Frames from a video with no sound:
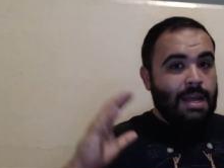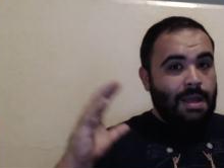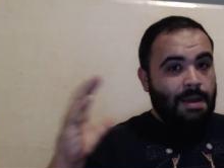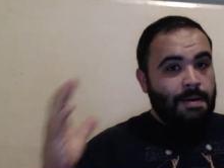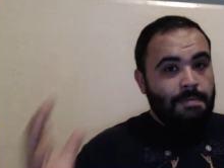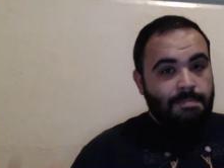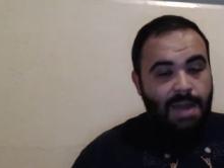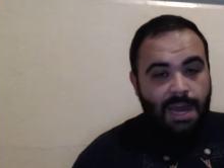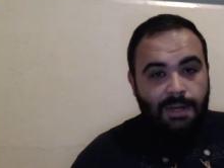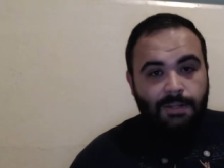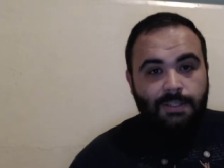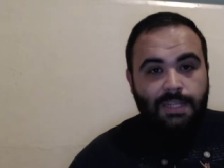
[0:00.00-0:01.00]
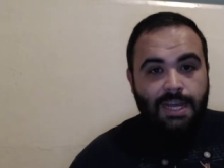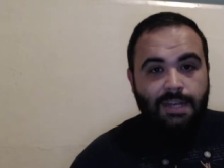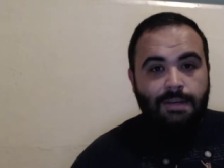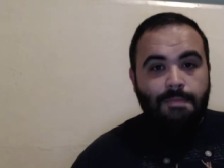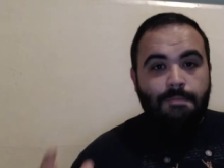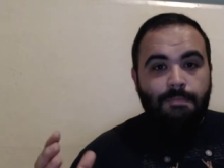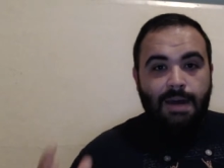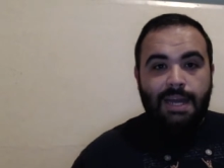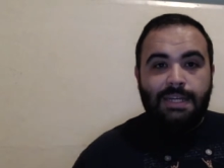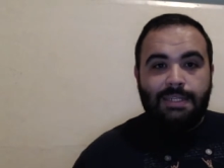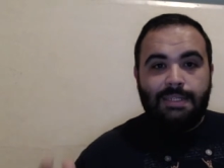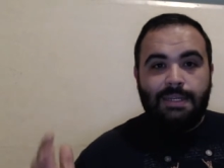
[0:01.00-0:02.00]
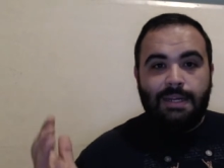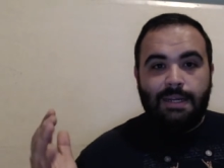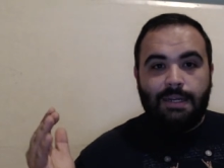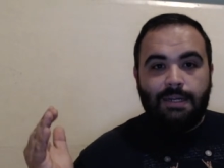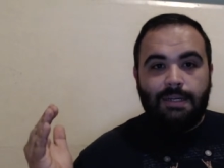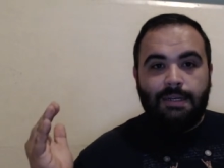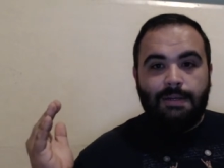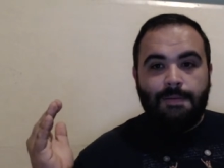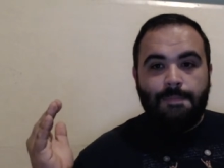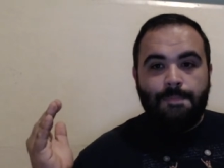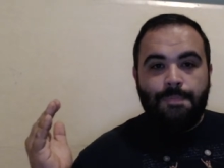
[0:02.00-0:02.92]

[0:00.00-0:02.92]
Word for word: uh, manner that might, uh,